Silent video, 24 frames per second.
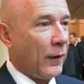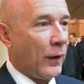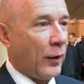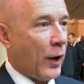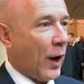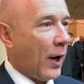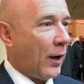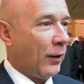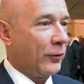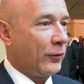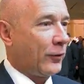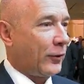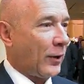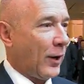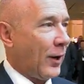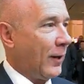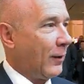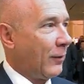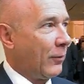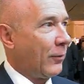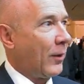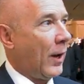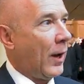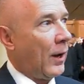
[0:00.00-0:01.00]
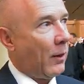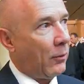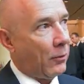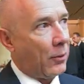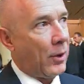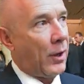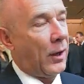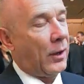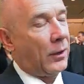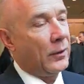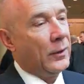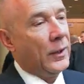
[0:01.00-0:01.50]
The downside of that,
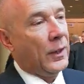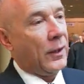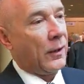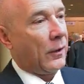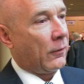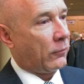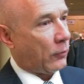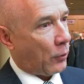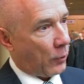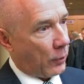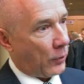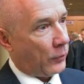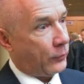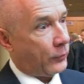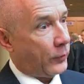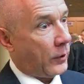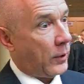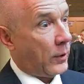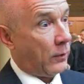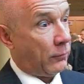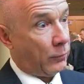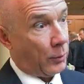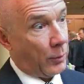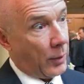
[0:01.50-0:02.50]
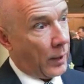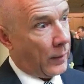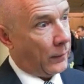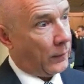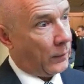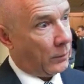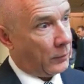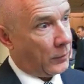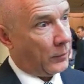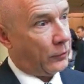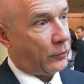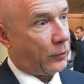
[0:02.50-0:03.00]
well, of course, you give away
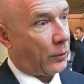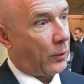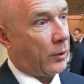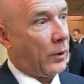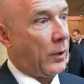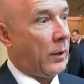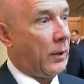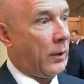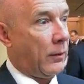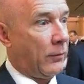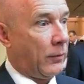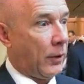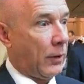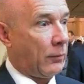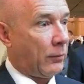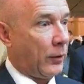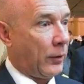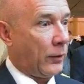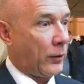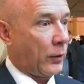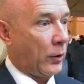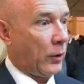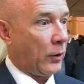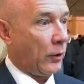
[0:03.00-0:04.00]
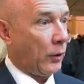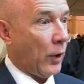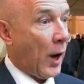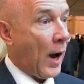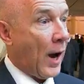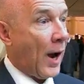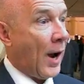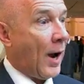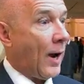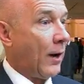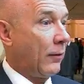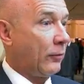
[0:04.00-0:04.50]
the majority of everything you
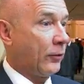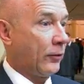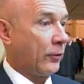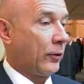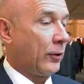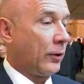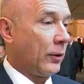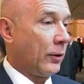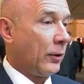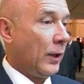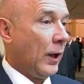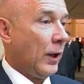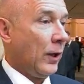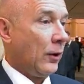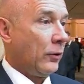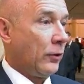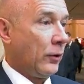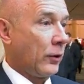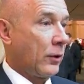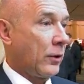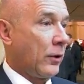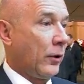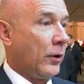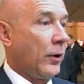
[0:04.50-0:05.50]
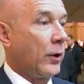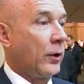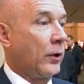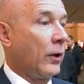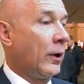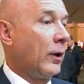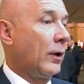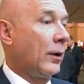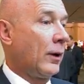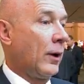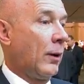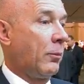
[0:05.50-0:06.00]
have. So you're, you're going
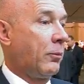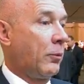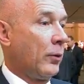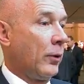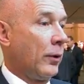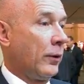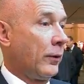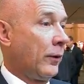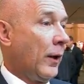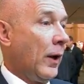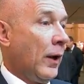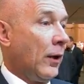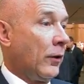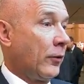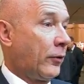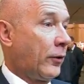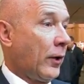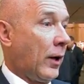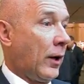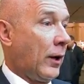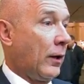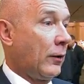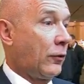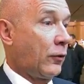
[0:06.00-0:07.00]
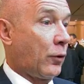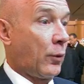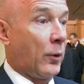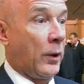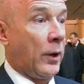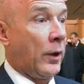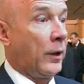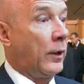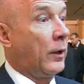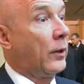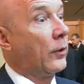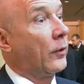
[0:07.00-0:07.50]
to end up with, say,
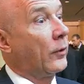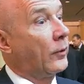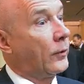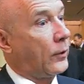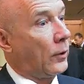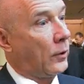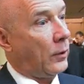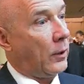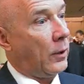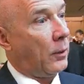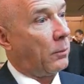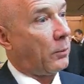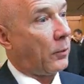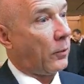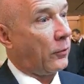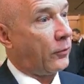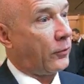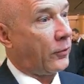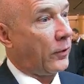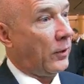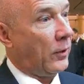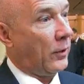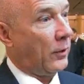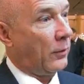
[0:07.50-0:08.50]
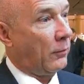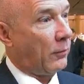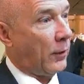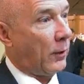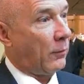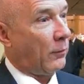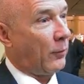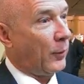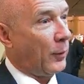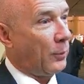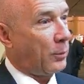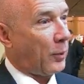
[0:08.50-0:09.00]
20 or 30% of
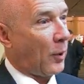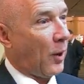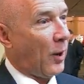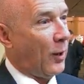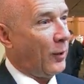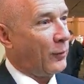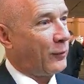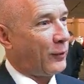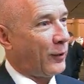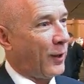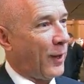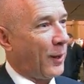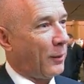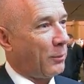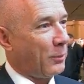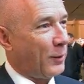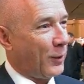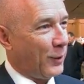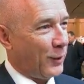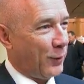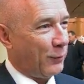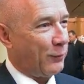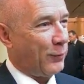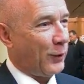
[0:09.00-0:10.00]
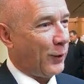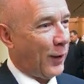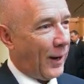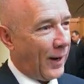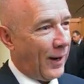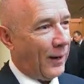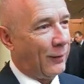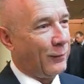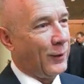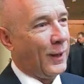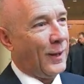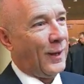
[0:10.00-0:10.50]
every project. But if you
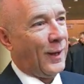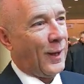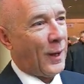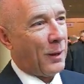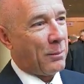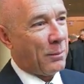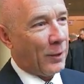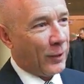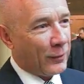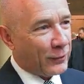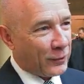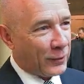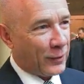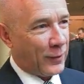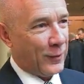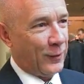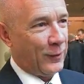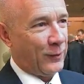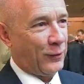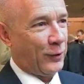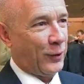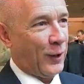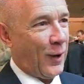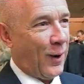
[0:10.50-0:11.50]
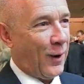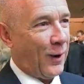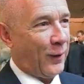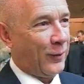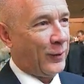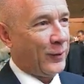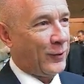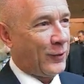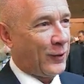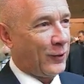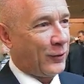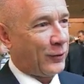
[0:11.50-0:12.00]
have a bunch of good
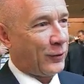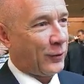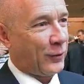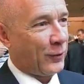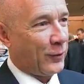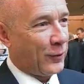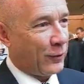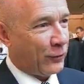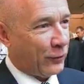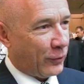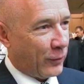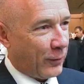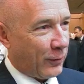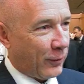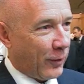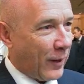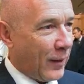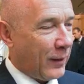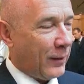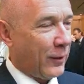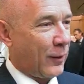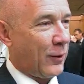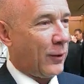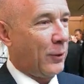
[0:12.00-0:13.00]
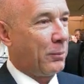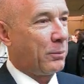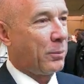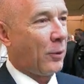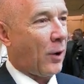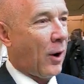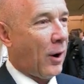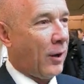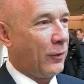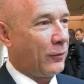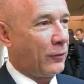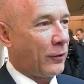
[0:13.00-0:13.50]
geologists who are generating good
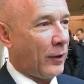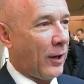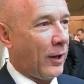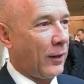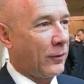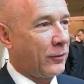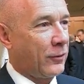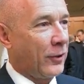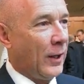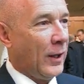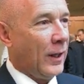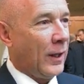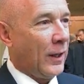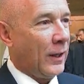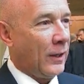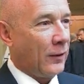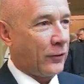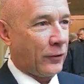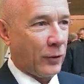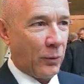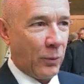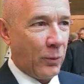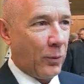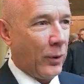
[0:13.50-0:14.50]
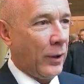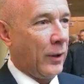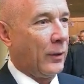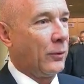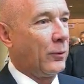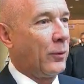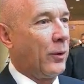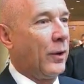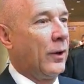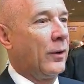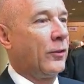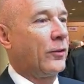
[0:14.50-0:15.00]
projects, it's a
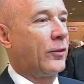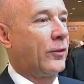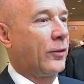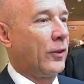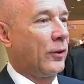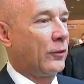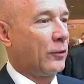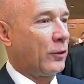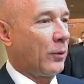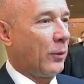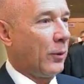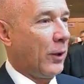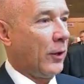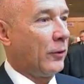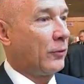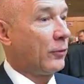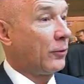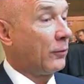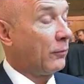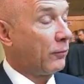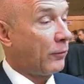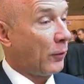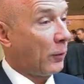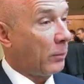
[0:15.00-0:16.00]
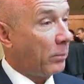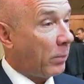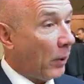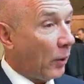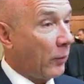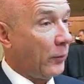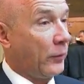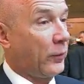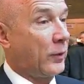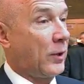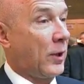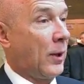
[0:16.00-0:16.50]
win-win situation for
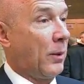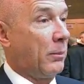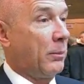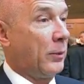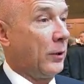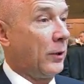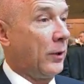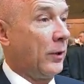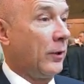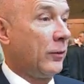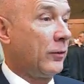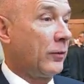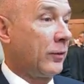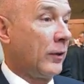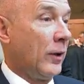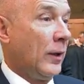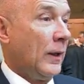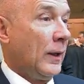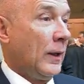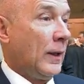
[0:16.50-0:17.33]
both companies.